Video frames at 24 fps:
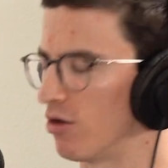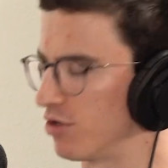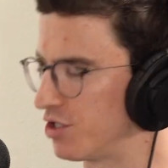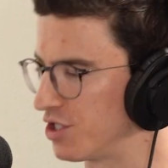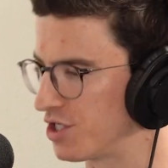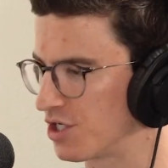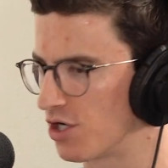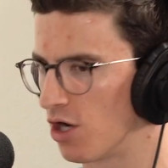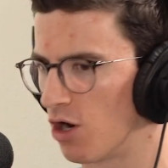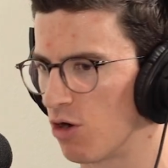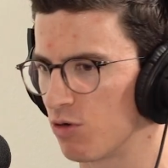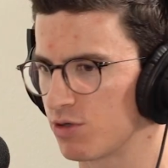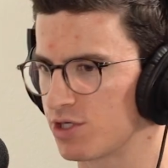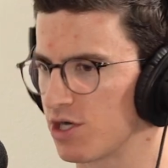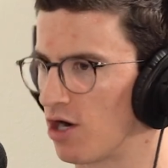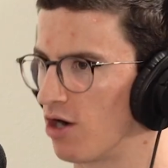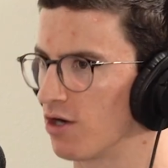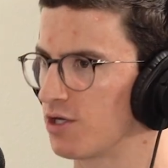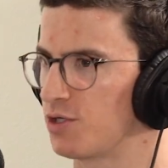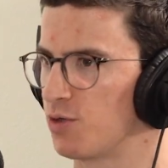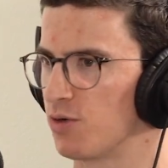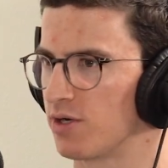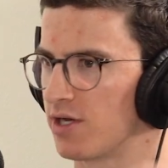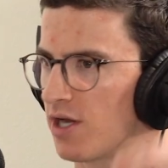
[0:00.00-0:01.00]
just go
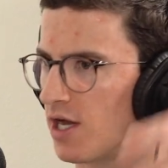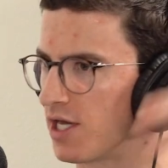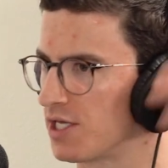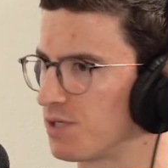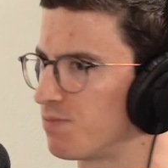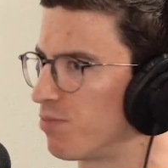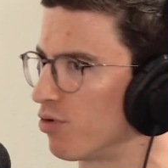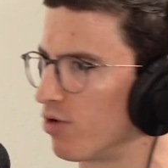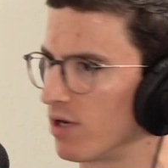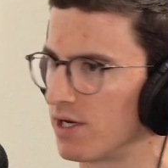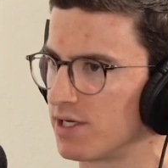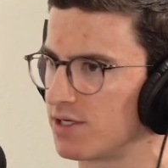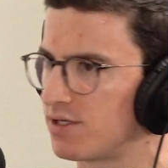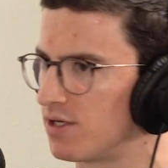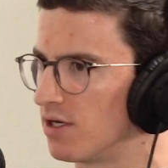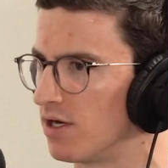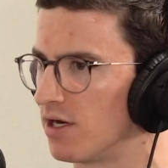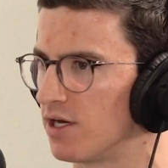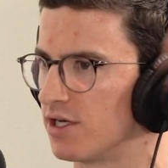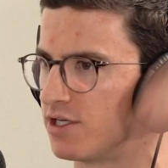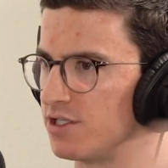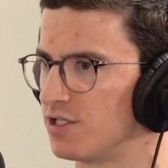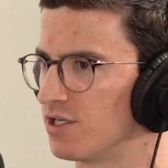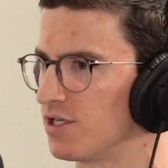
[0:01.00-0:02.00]
talk to a nice
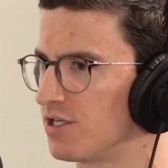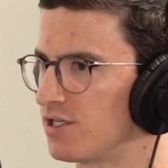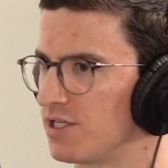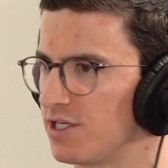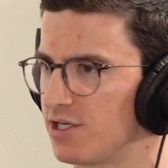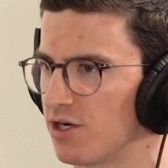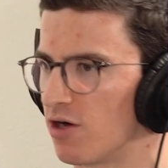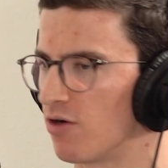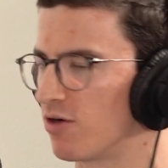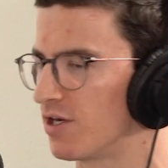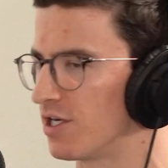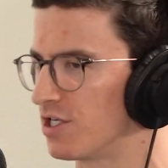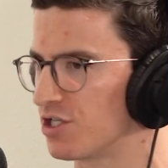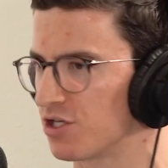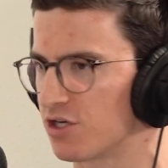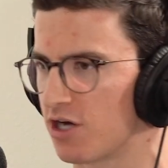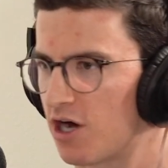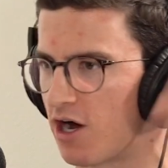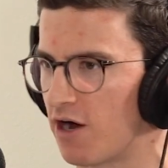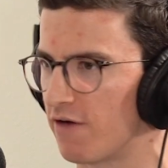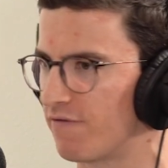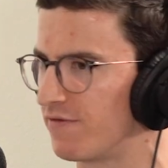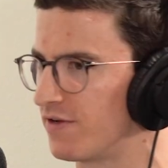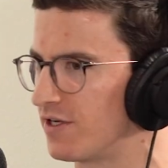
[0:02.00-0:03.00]
barista and just get your
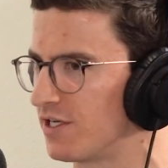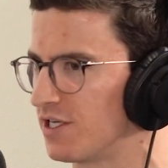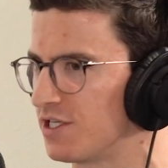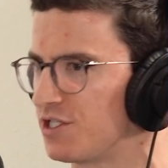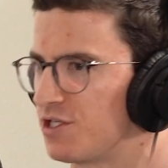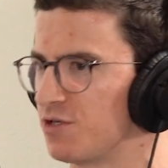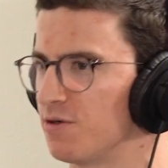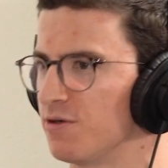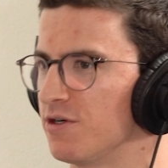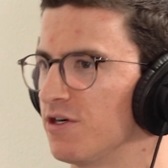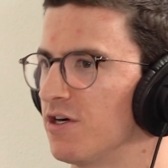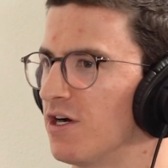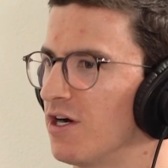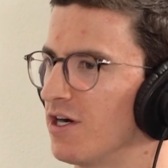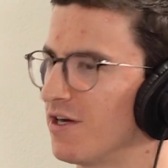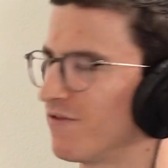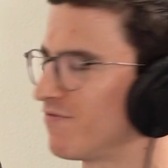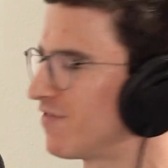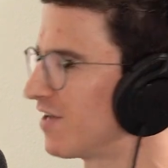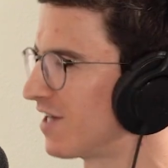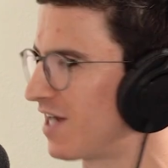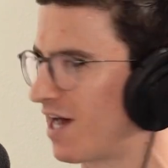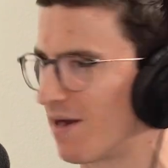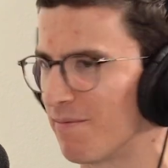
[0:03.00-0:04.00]
coffee, get your
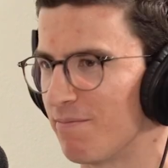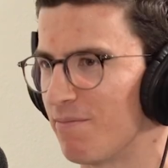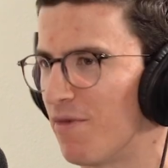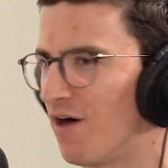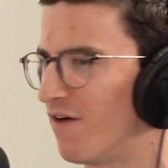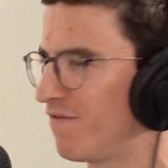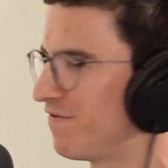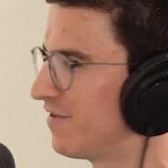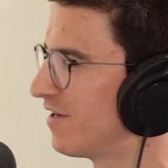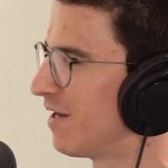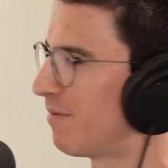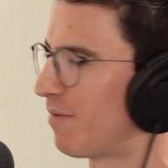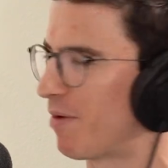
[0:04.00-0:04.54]
if they got a muffin.